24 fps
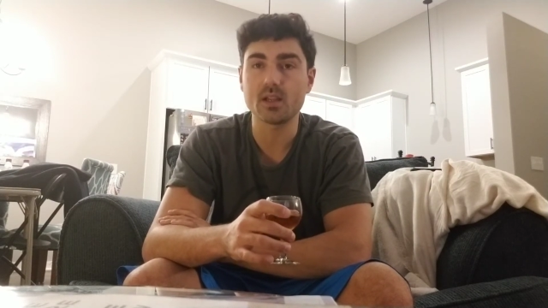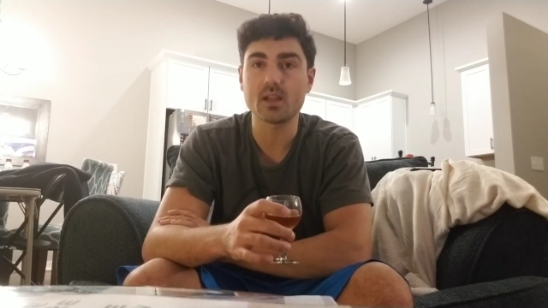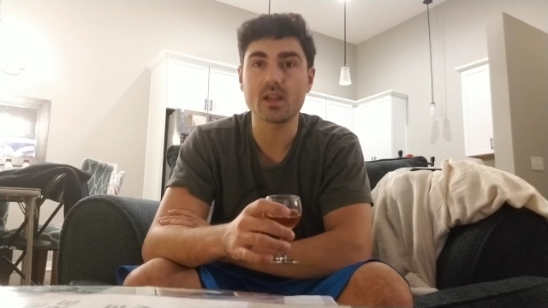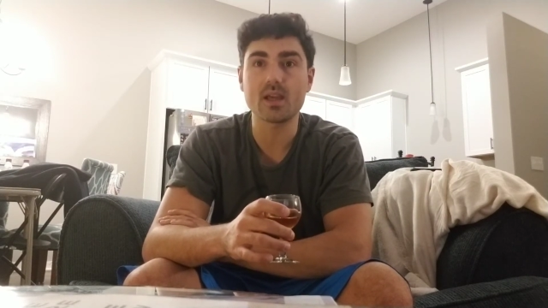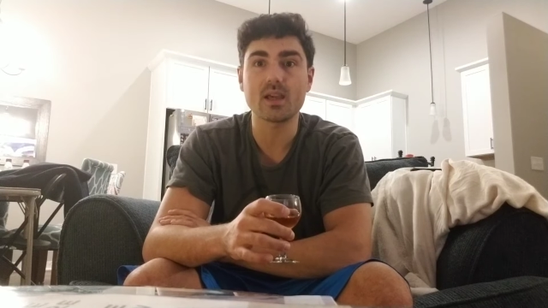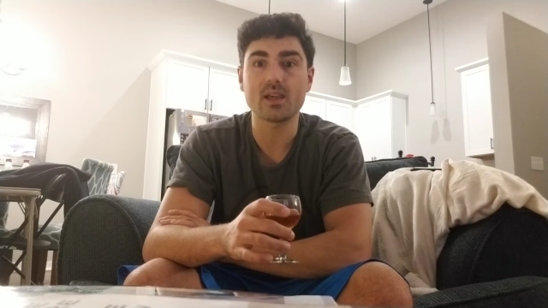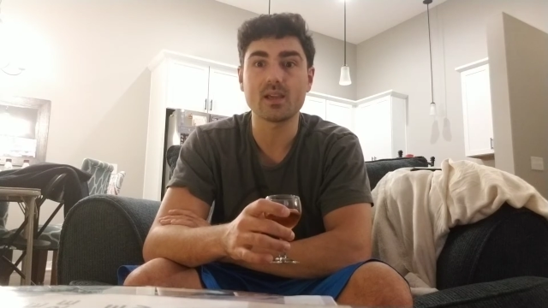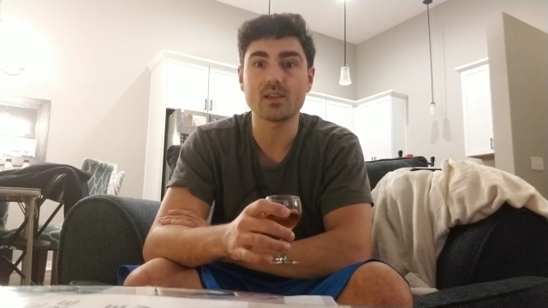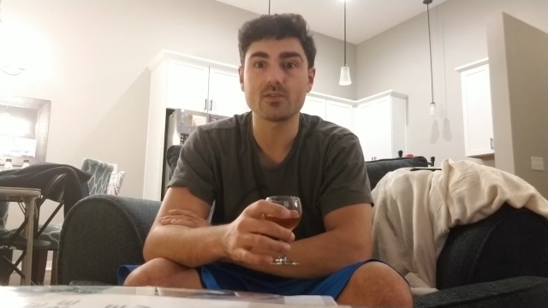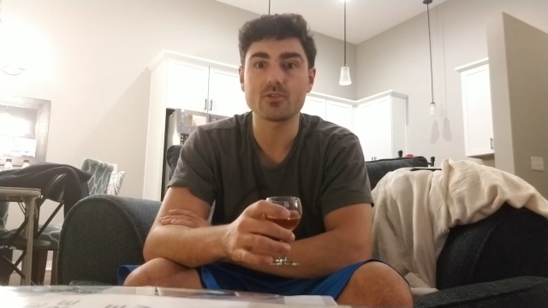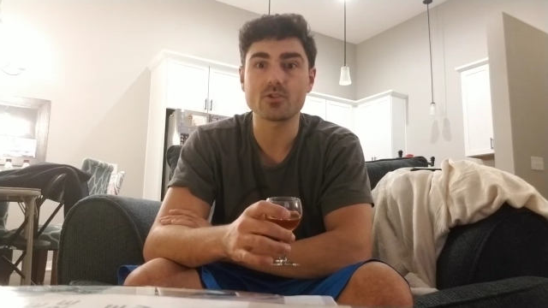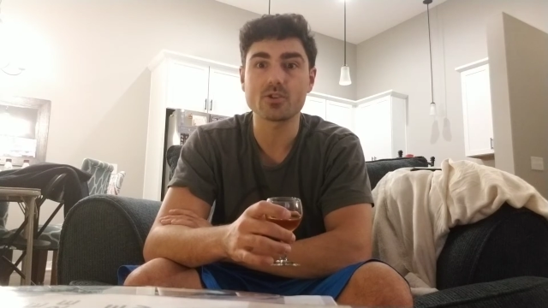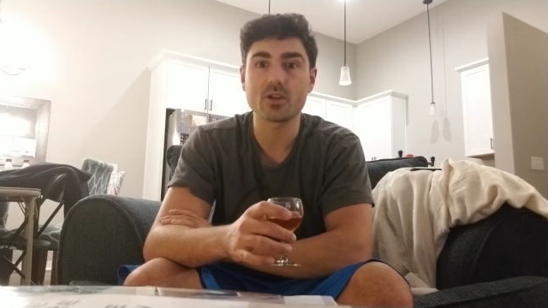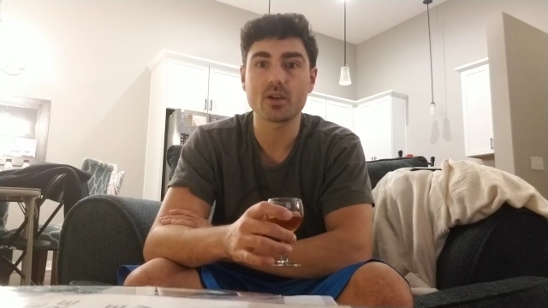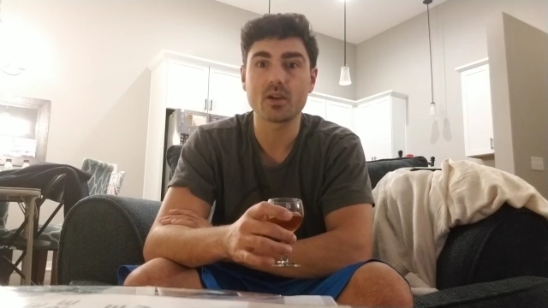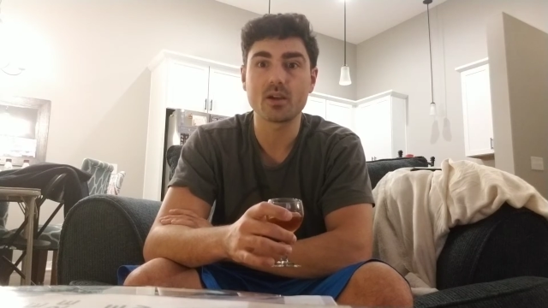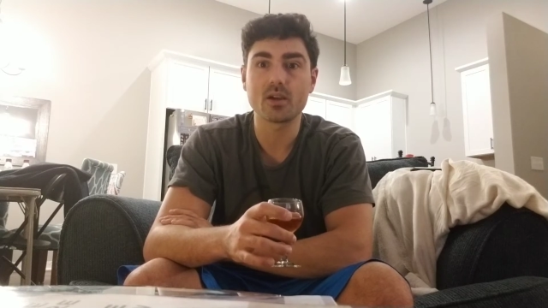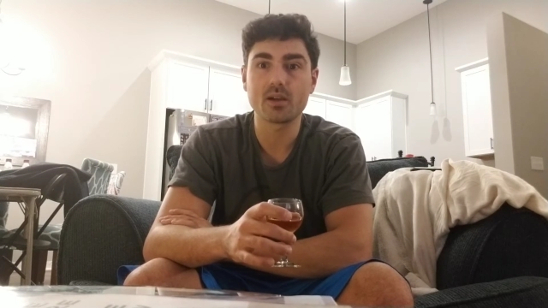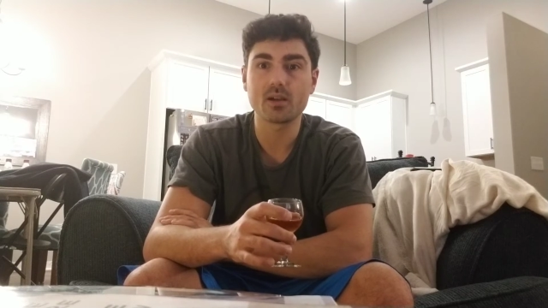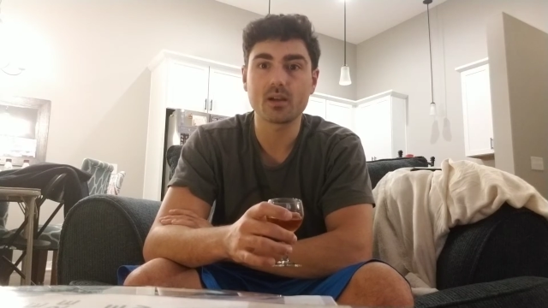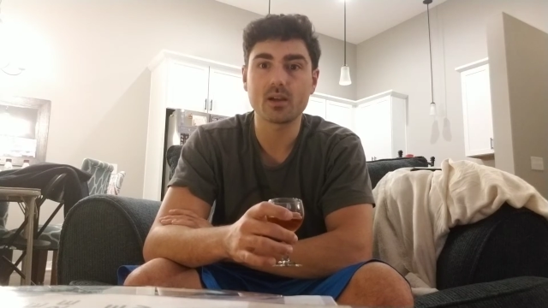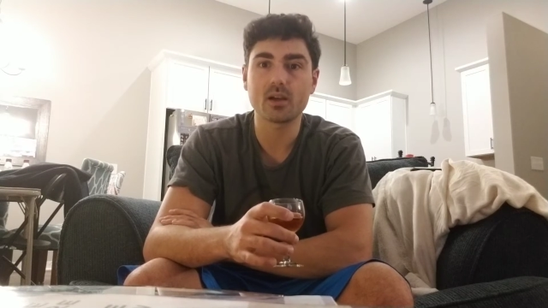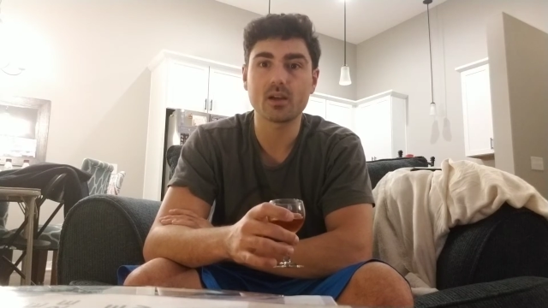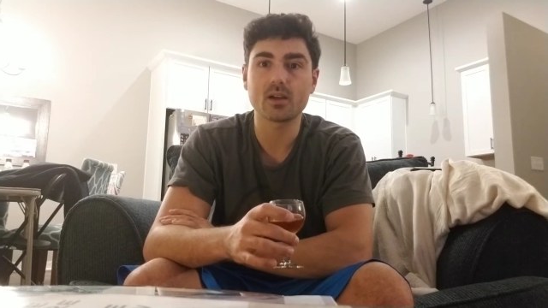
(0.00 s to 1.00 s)
age
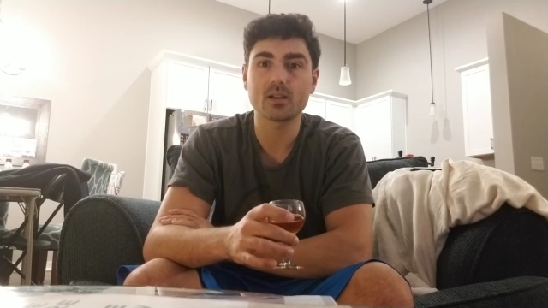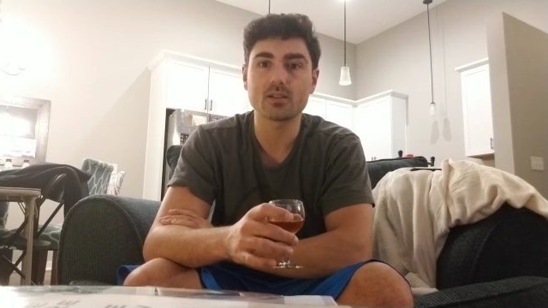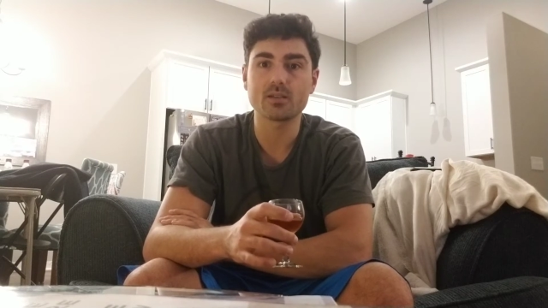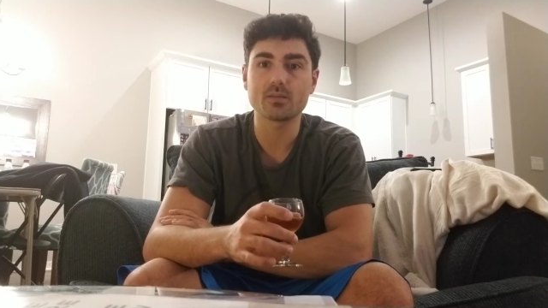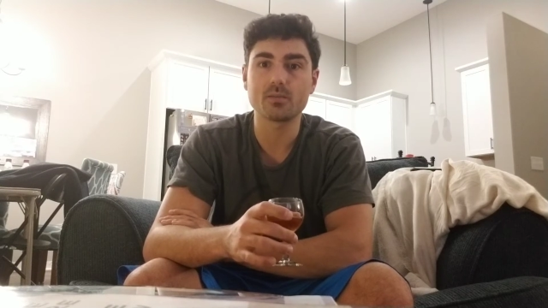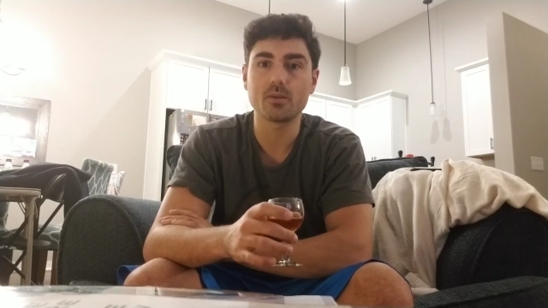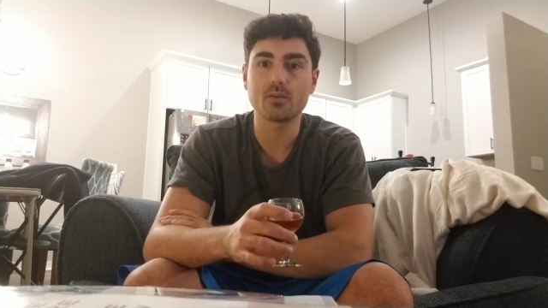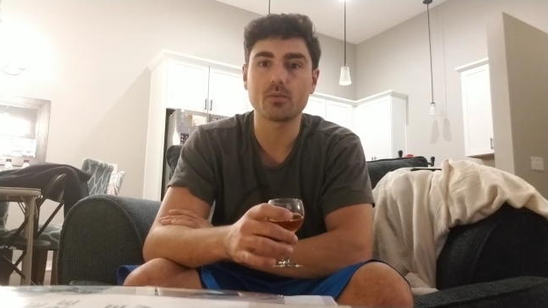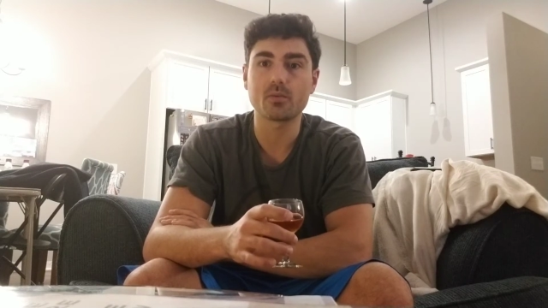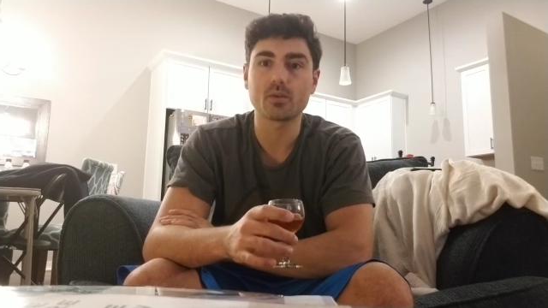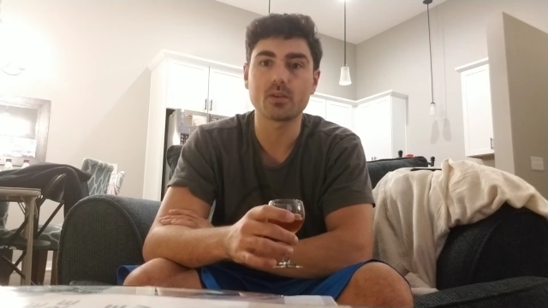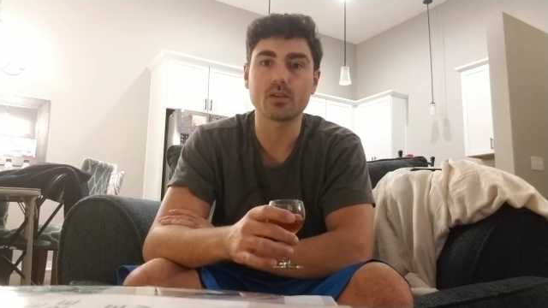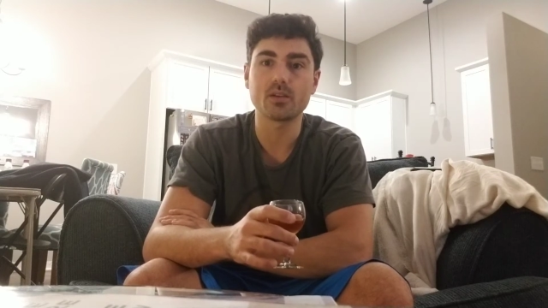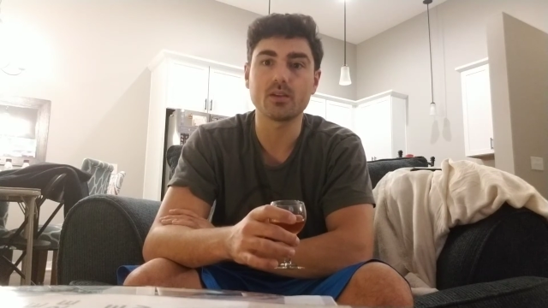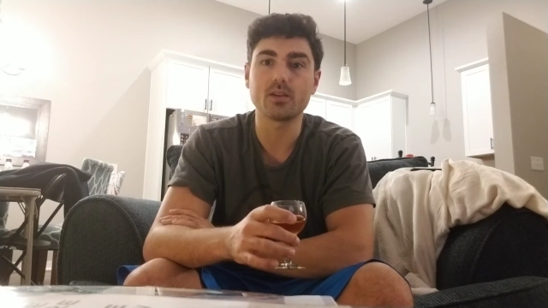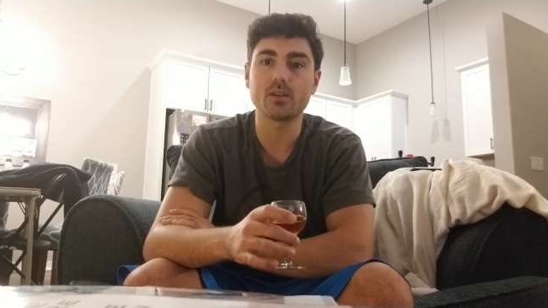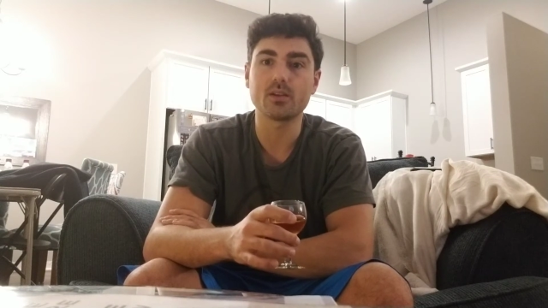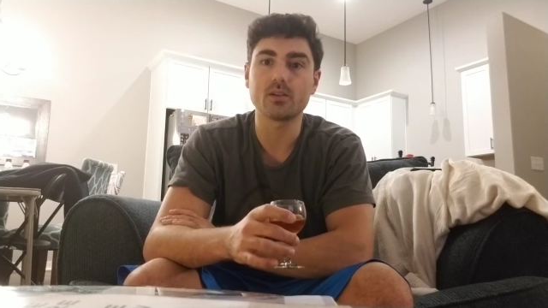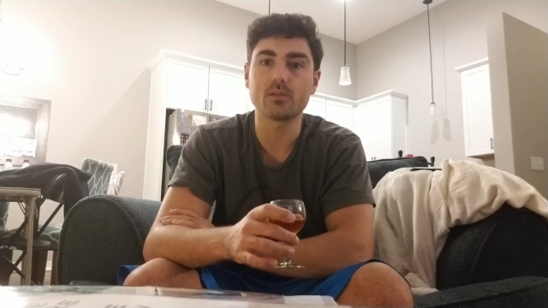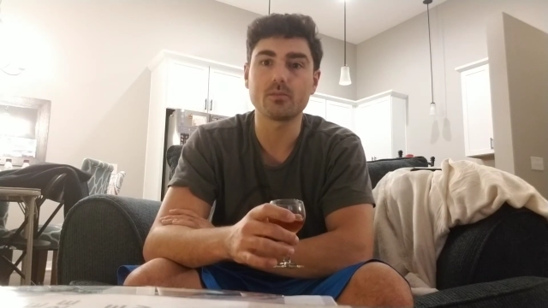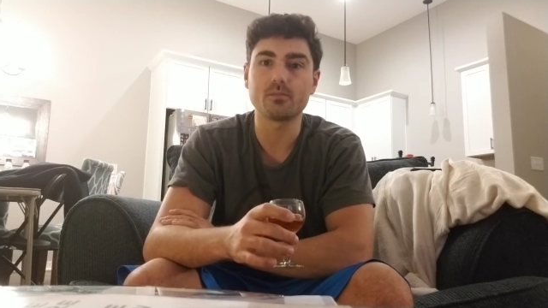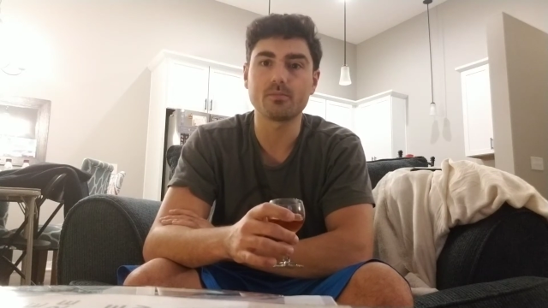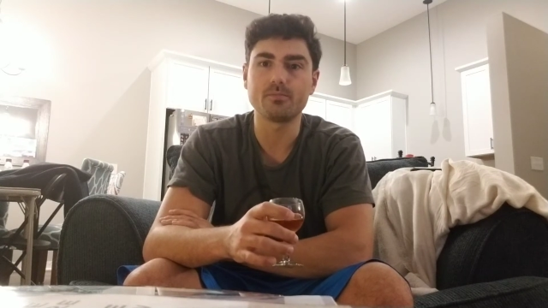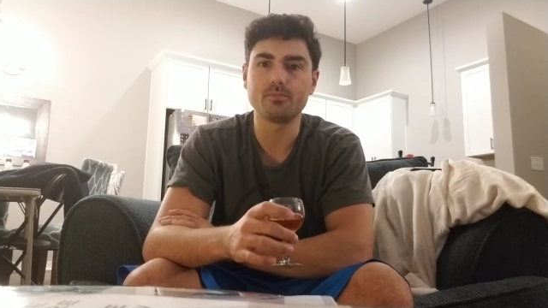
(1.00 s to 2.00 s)
to be really
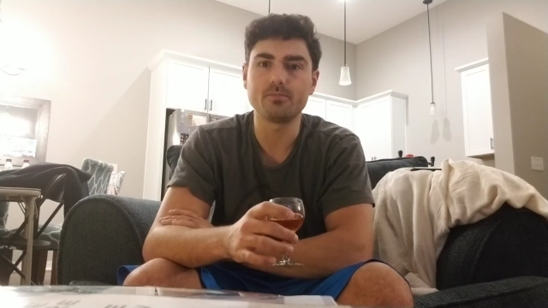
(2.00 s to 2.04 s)
good.